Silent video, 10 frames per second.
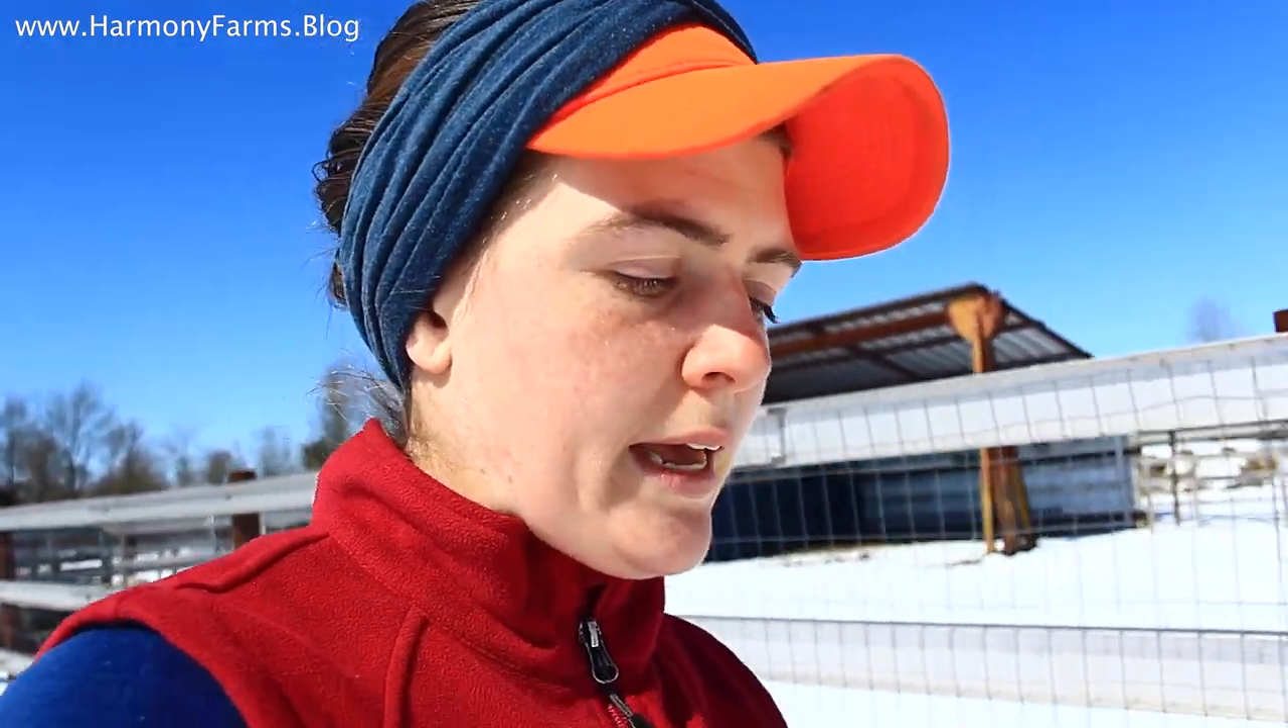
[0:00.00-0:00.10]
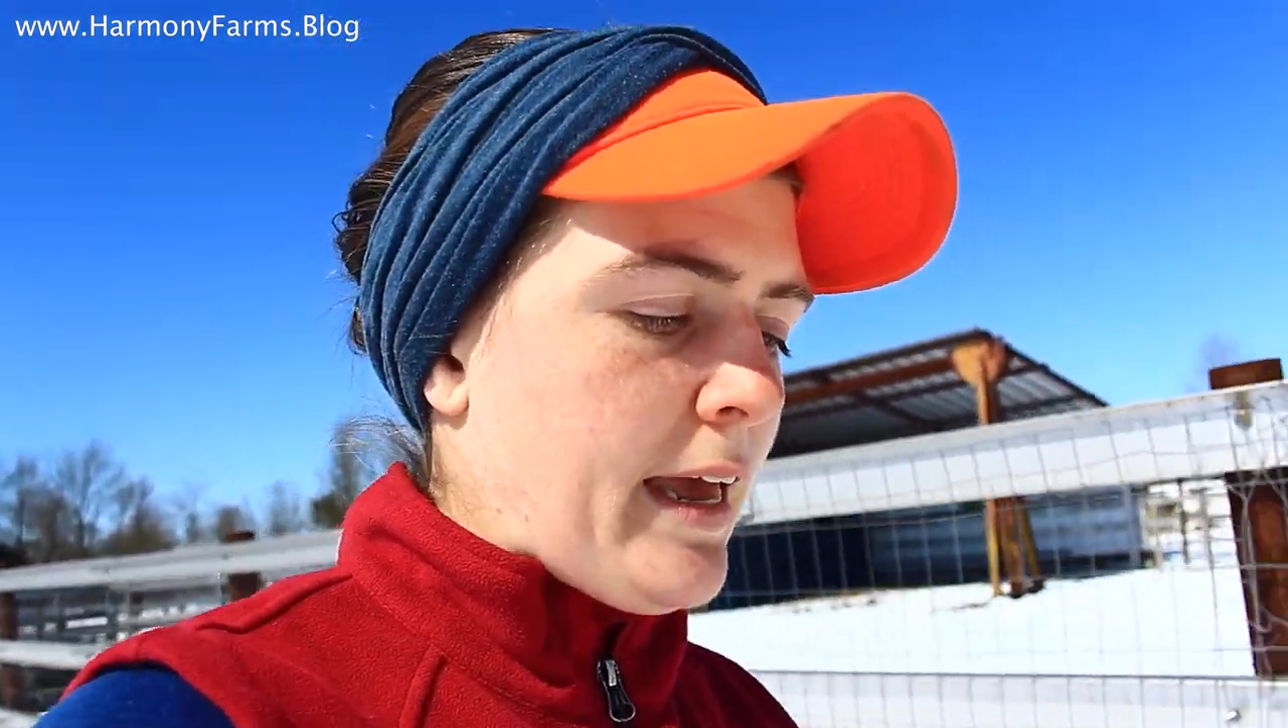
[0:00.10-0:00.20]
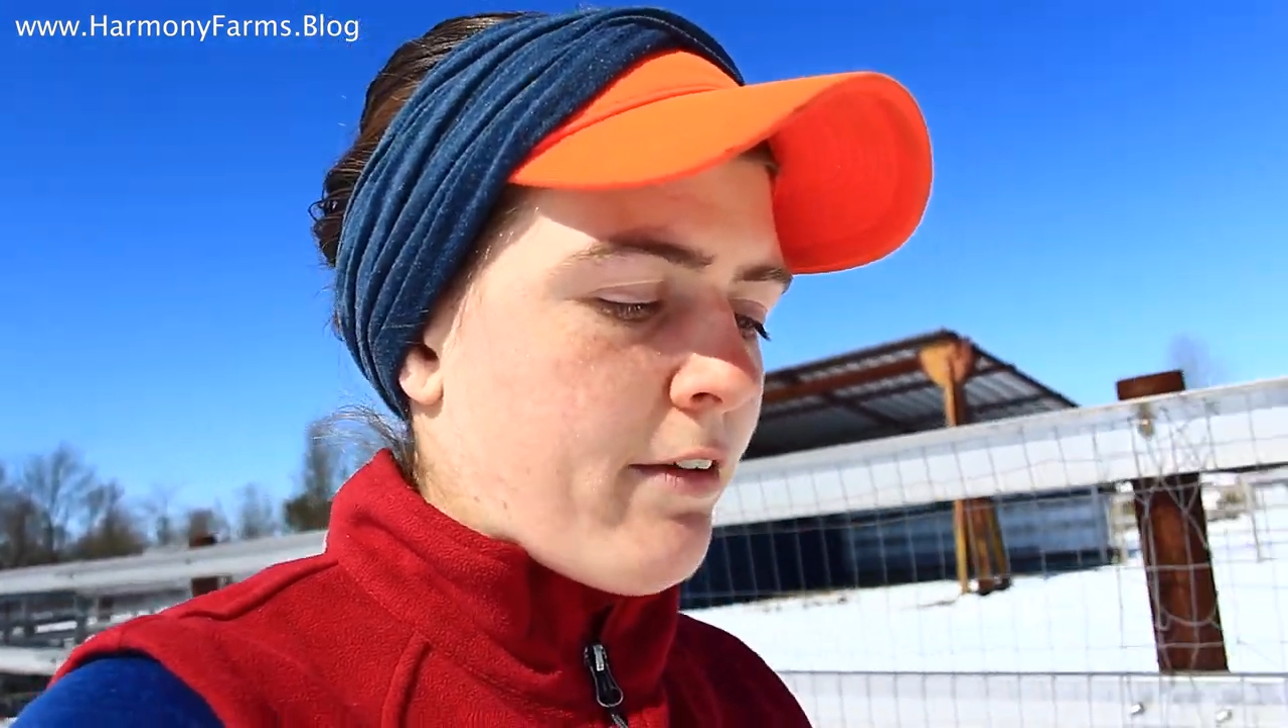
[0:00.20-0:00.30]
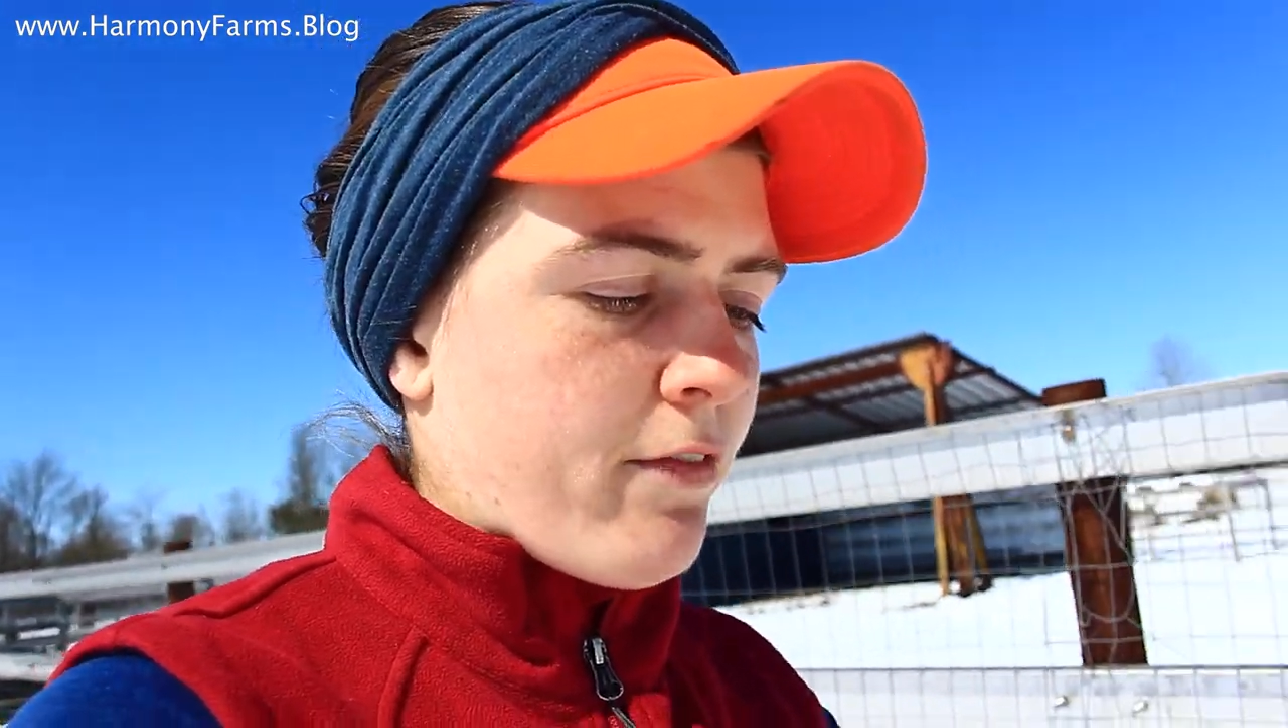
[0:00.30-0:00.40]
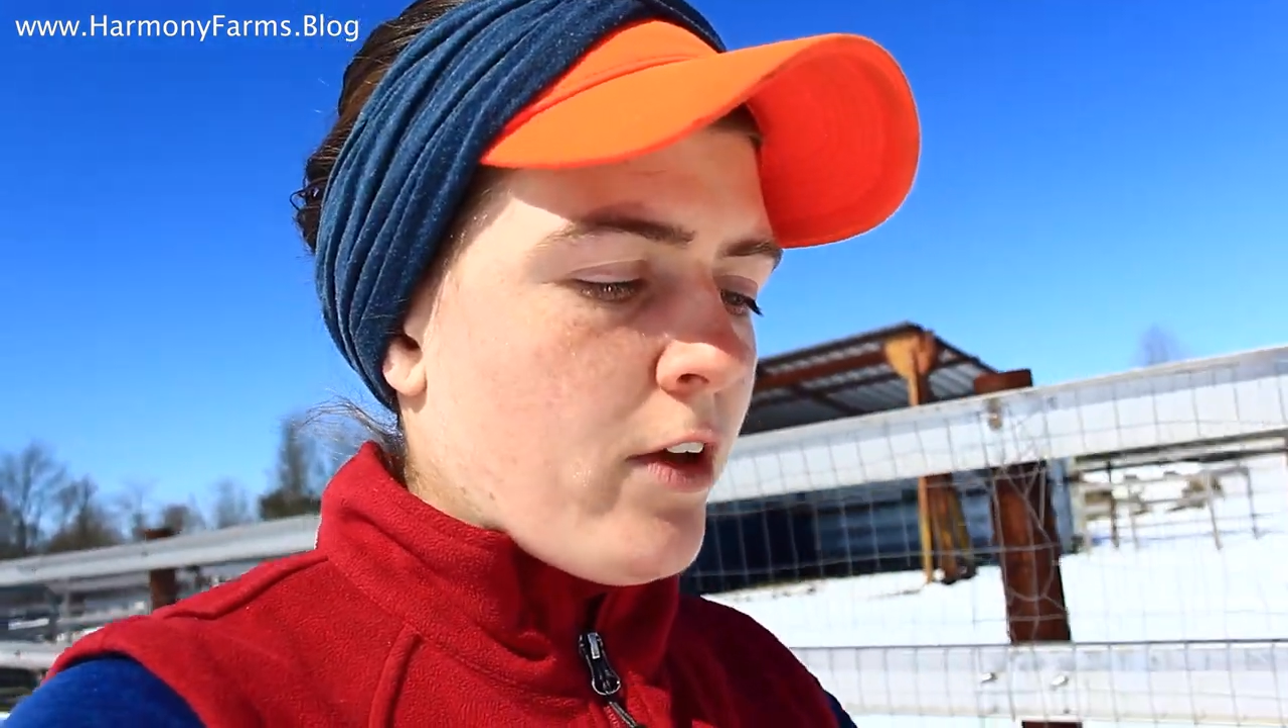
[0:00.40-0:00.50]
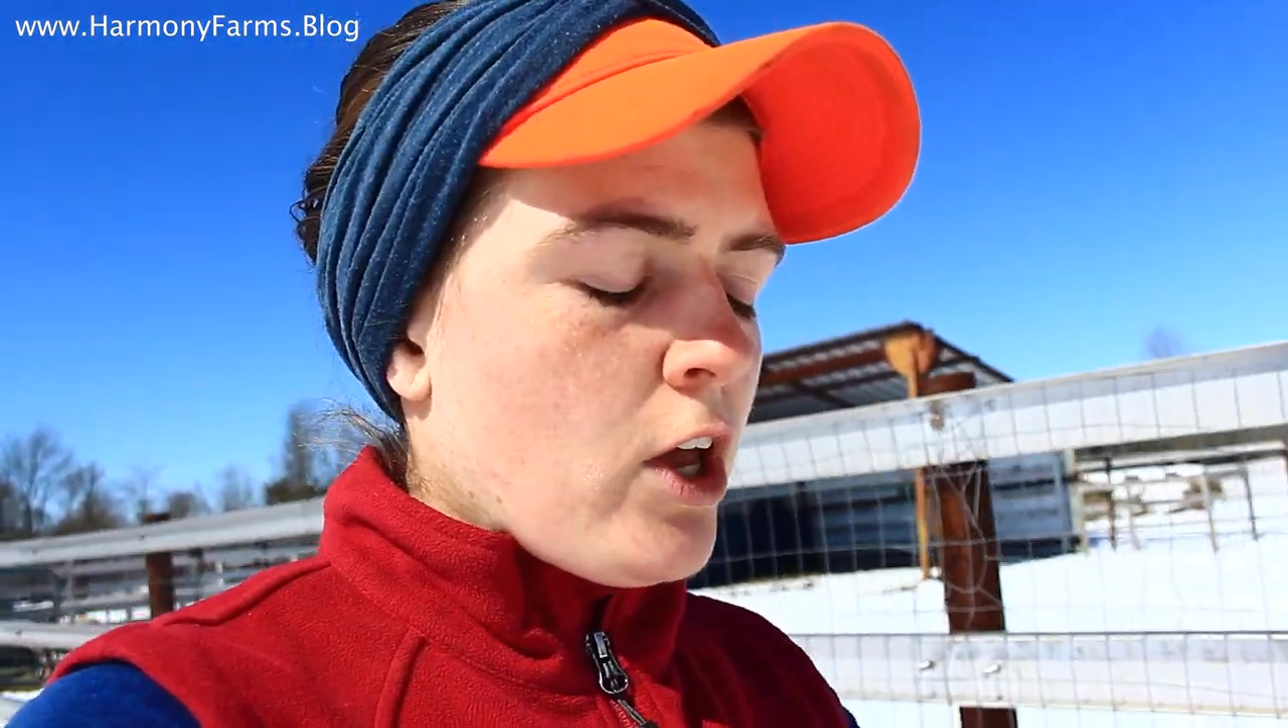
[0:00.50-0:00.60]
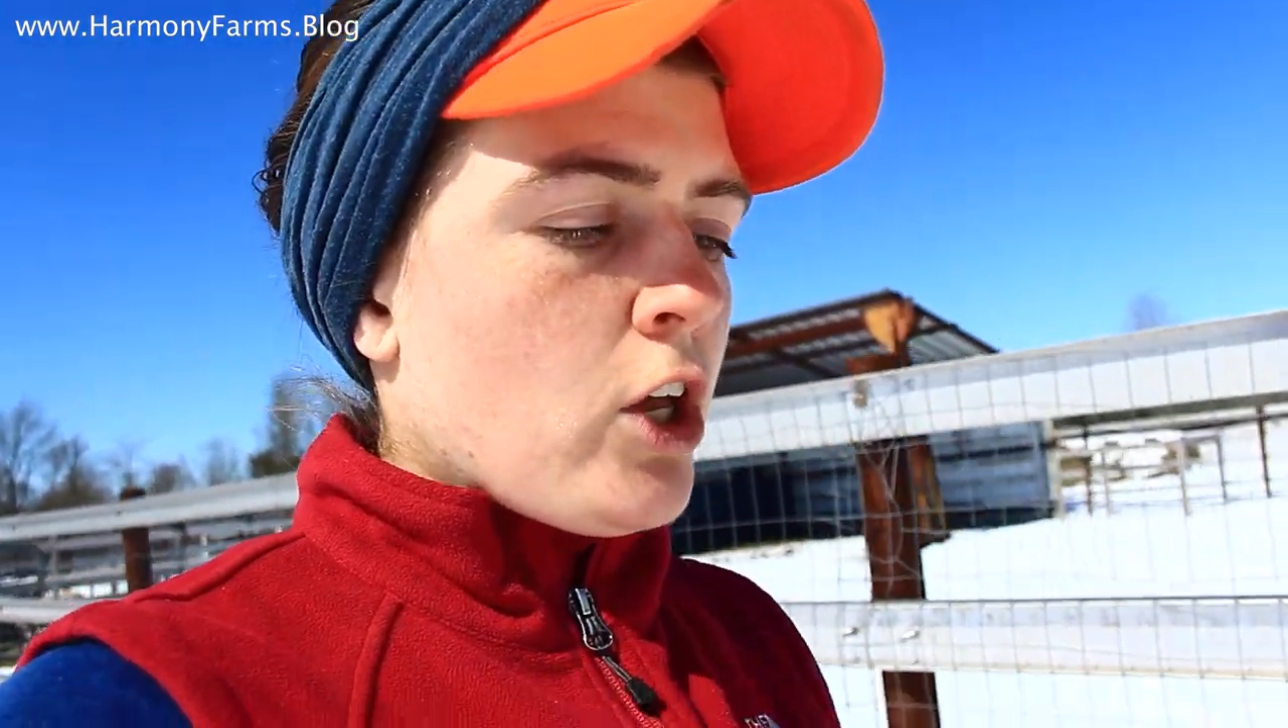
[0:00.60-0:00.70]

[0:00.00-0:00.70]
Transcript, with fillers: if